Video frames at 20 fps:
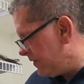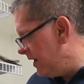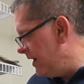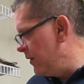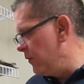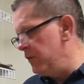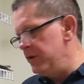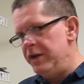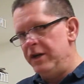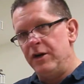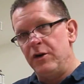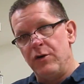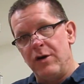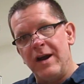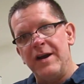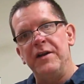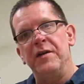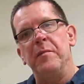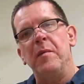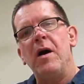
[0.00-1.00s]
And when you
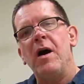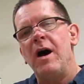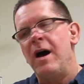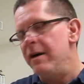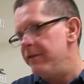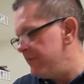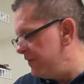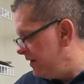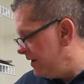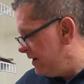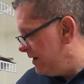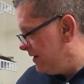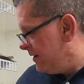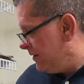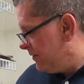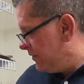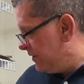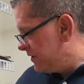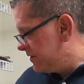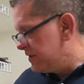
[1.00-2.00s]
grind them off,
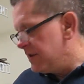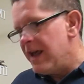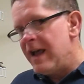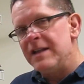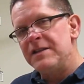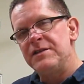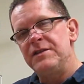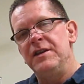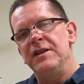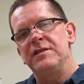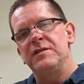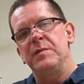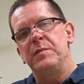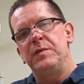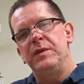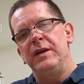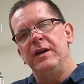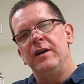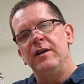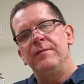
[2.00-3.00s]
the slots
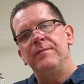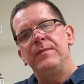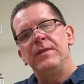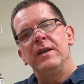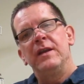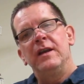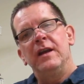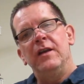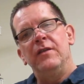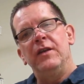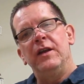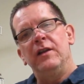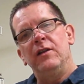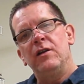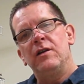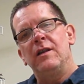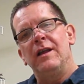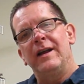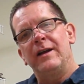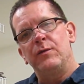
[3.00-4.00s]
disappear and they
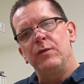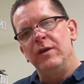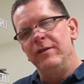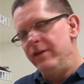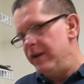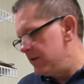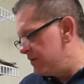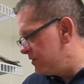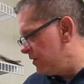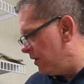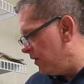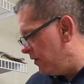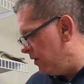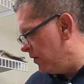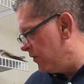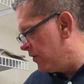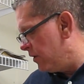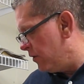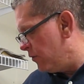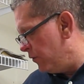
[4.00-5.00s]
look like rivets,
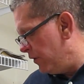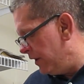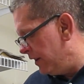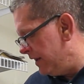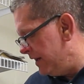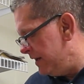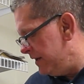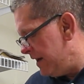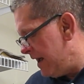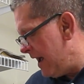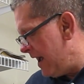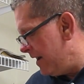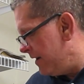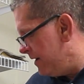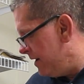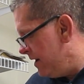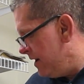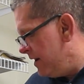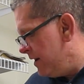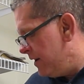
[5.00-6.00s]
although they're really
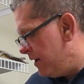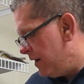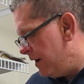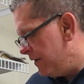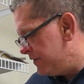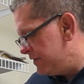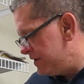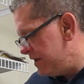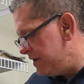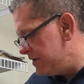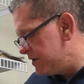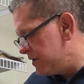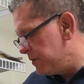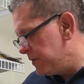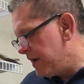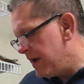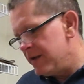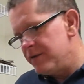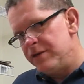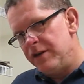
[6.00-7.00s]
not. I've seen some
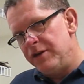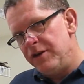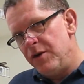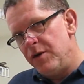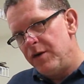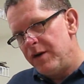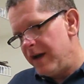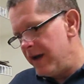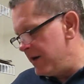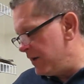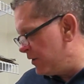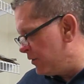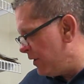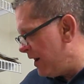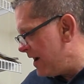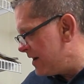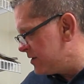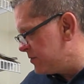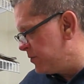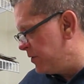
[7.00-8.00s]
guys that don't kind of
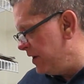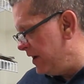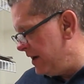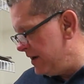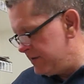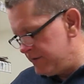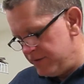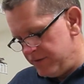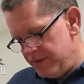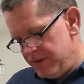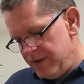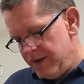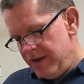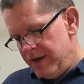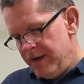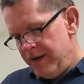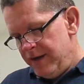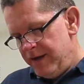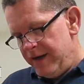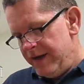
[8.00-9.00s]
grasp this,
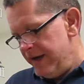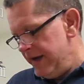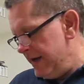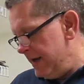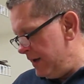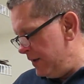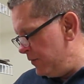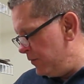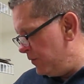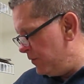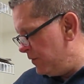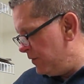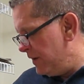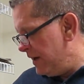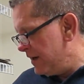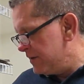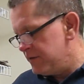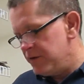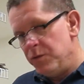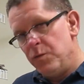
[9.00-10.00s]
and
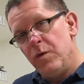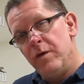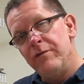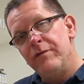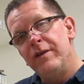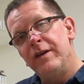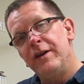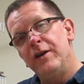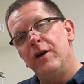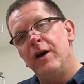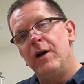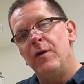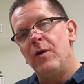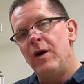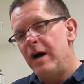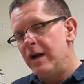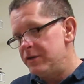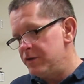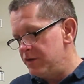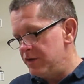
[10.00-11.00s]
actually one video I
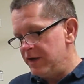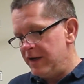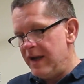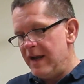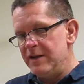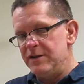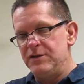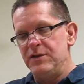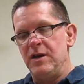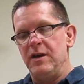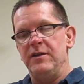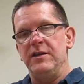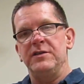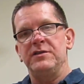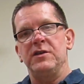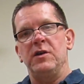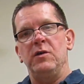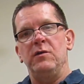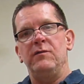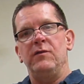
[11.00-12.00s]
watched, the guy saw
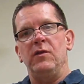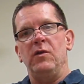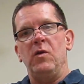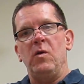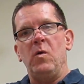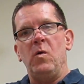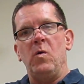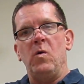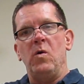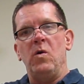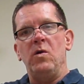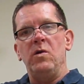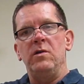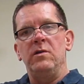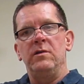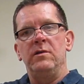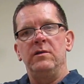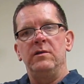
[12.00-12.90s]
this oval hole